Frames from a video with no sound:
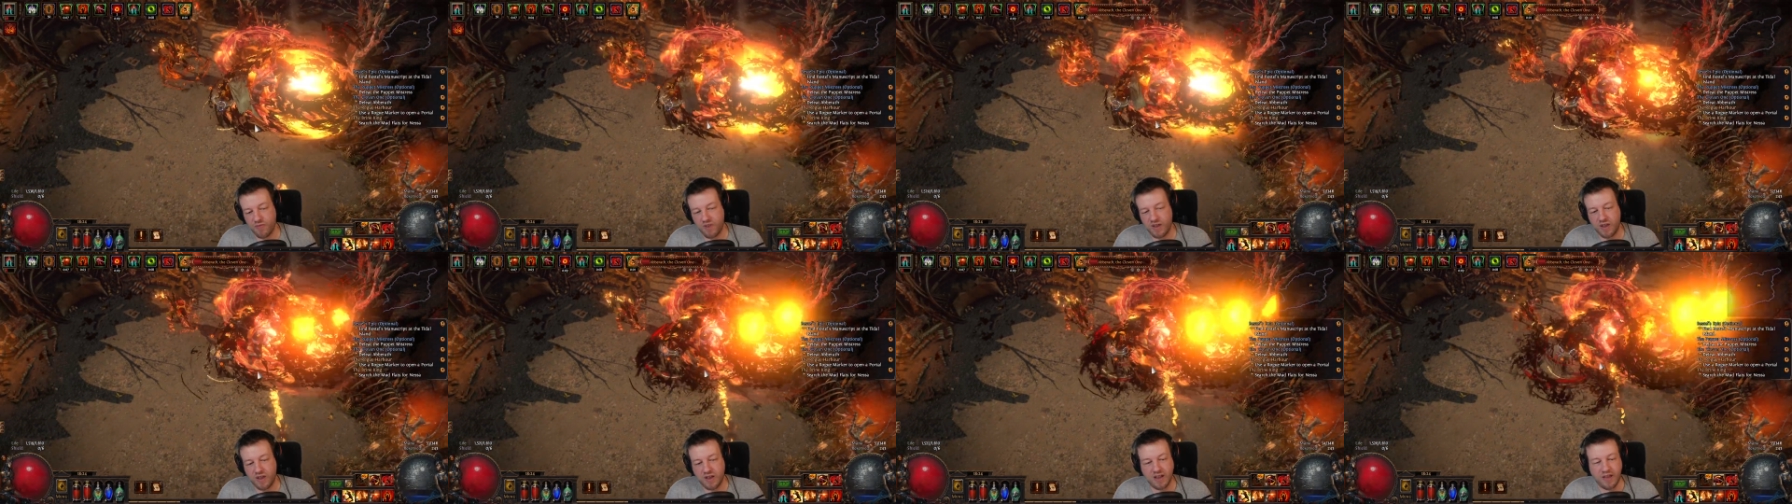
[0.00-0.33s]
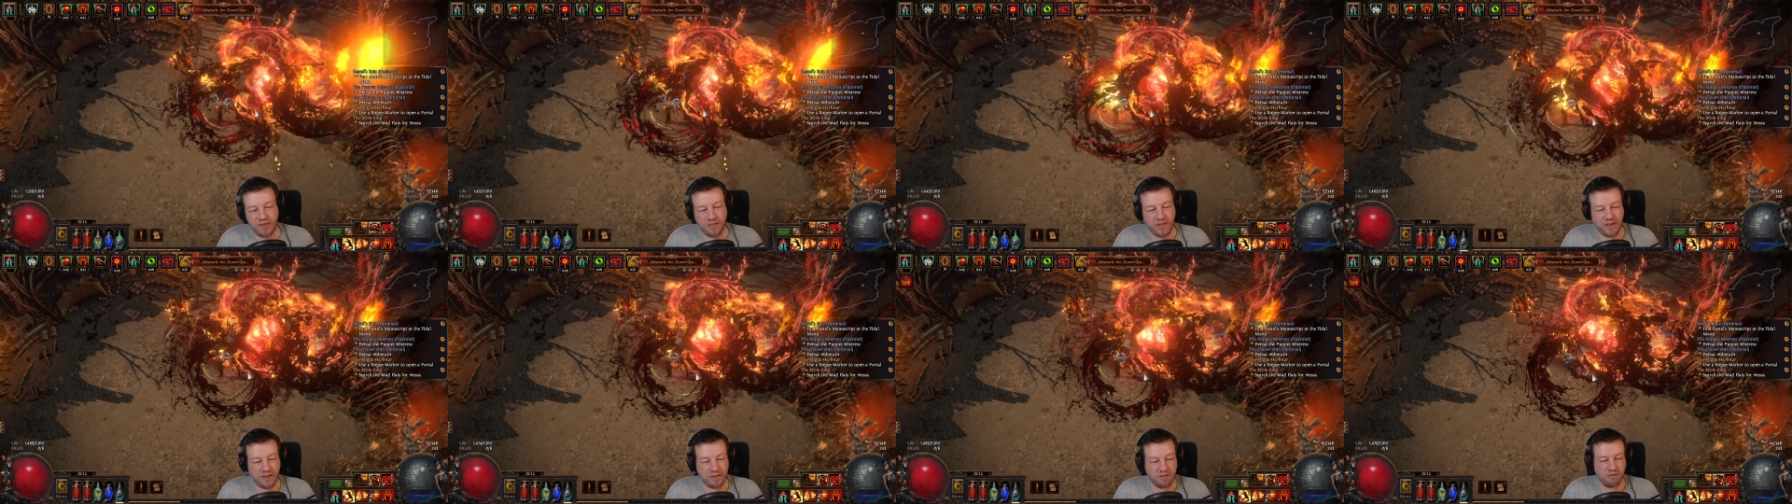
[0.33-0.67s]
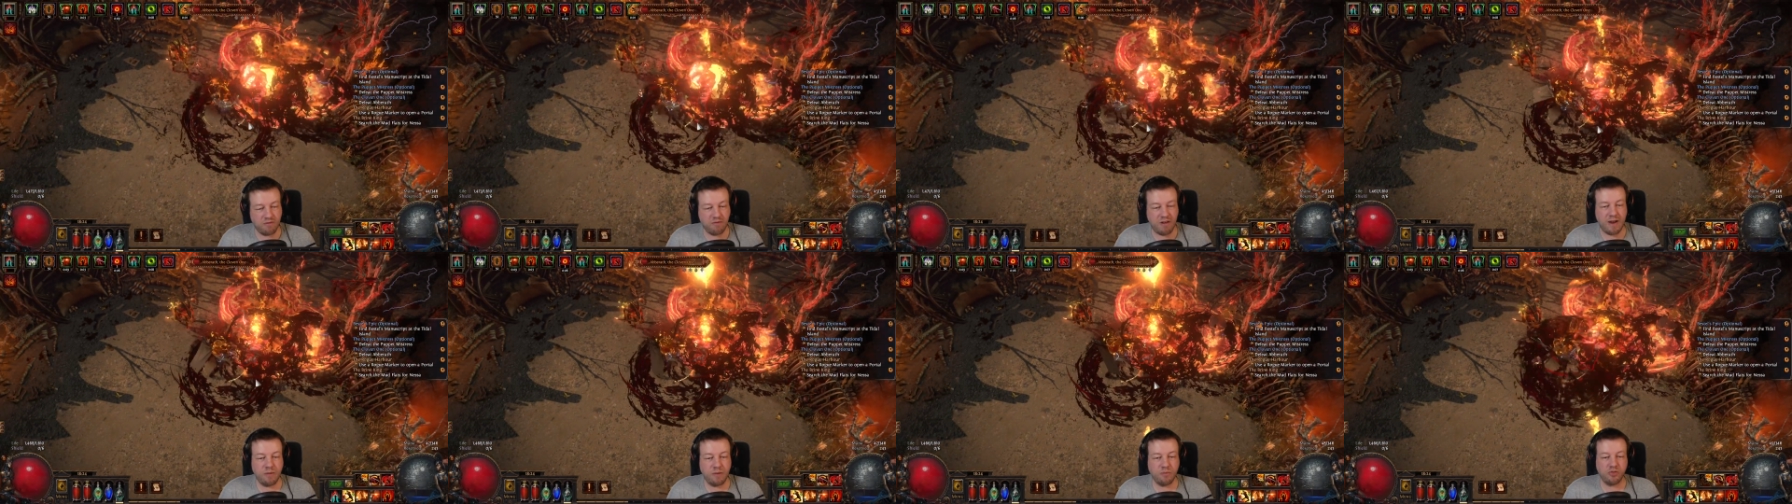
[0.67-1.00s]
Now that
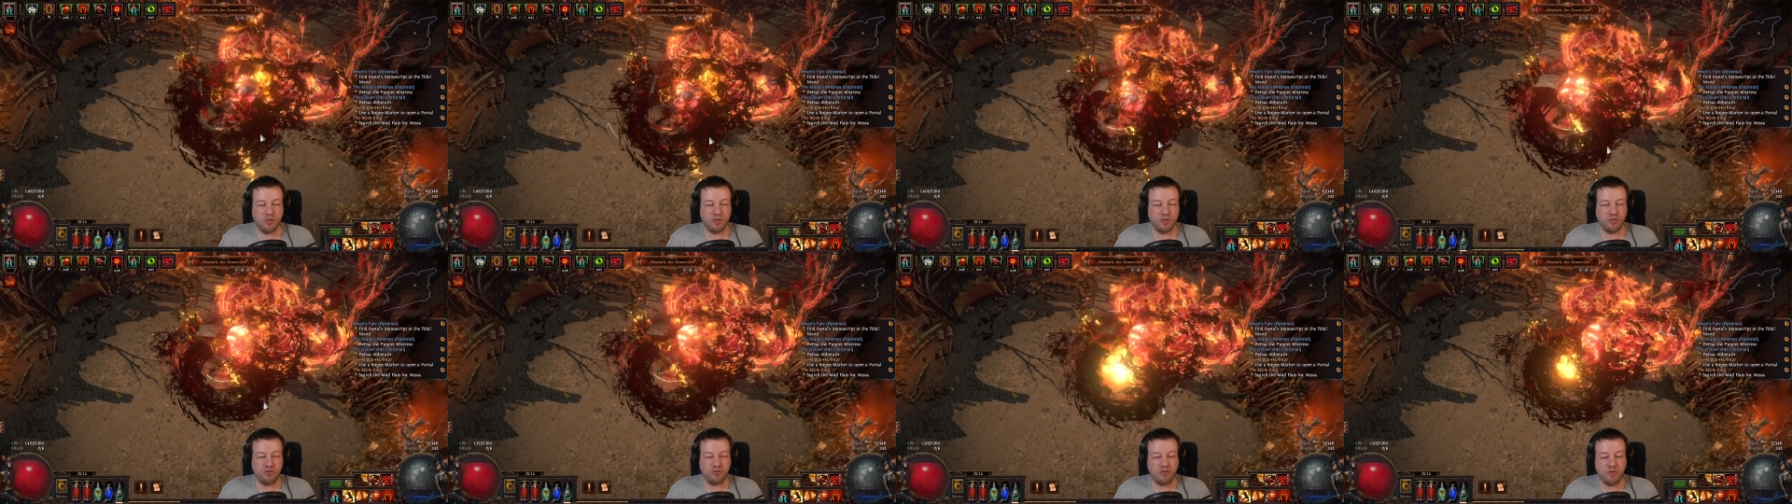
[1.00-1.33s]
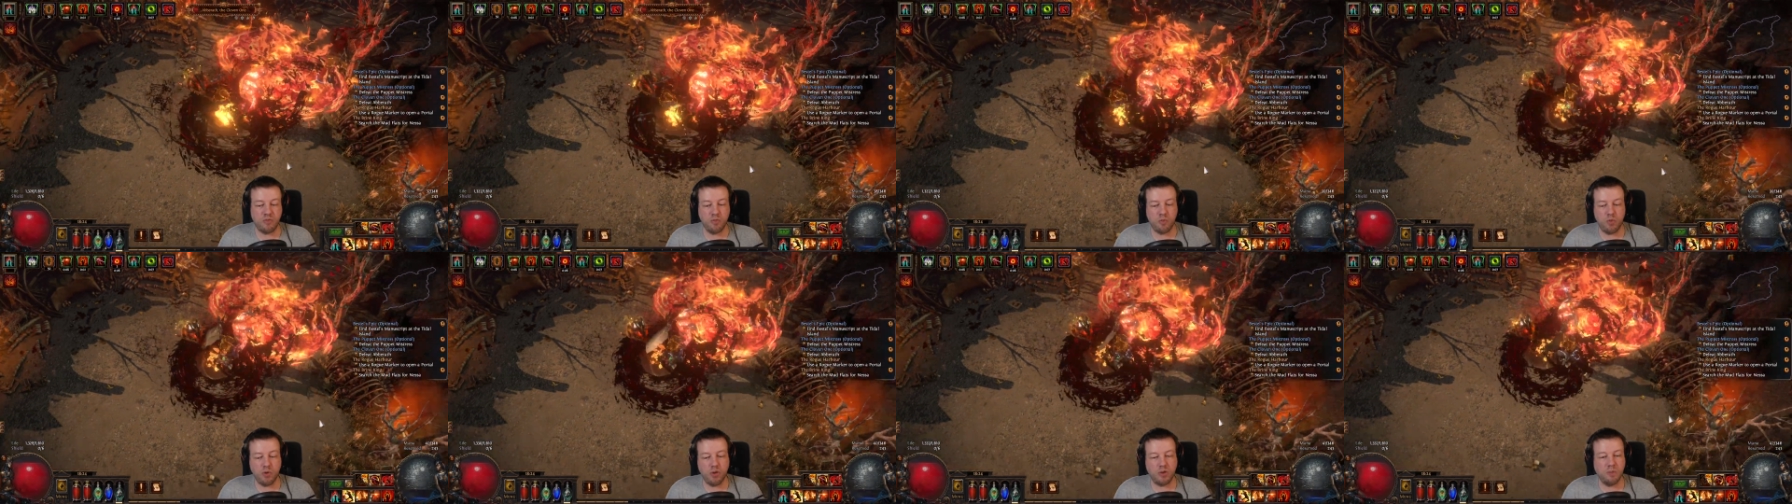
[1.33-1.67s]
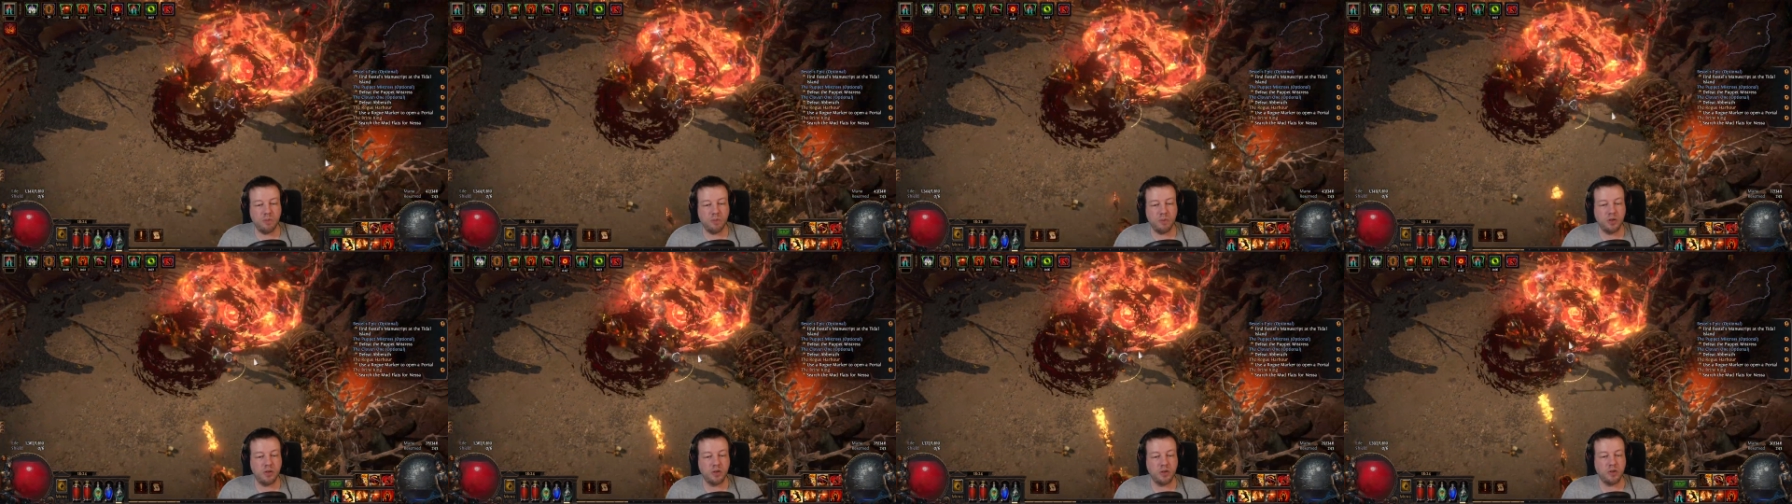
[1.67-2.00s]
ground under him will
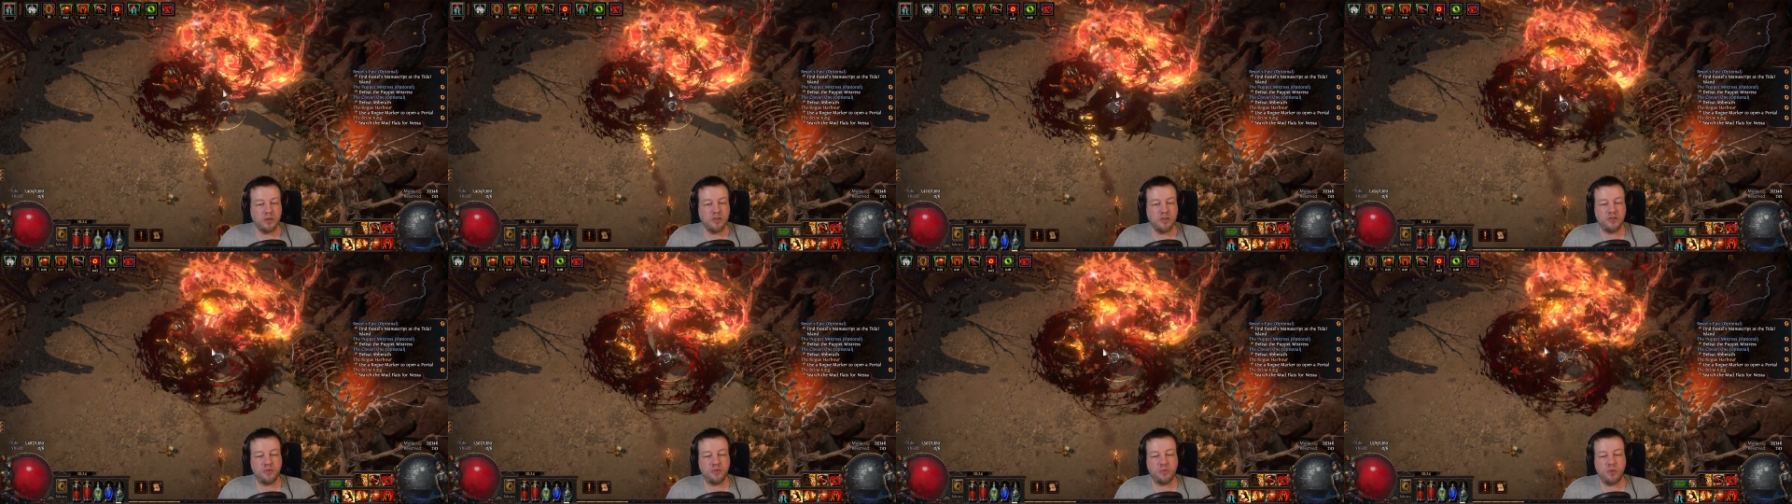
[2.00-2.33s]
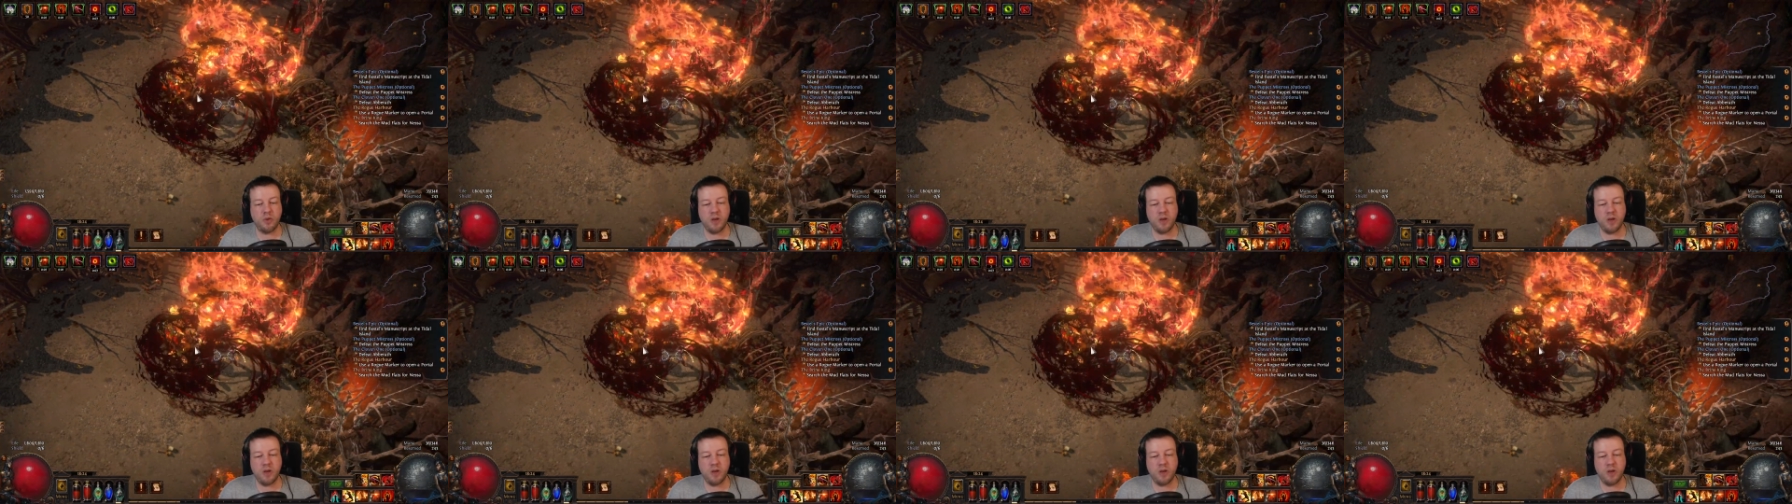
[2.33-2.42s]
burn us.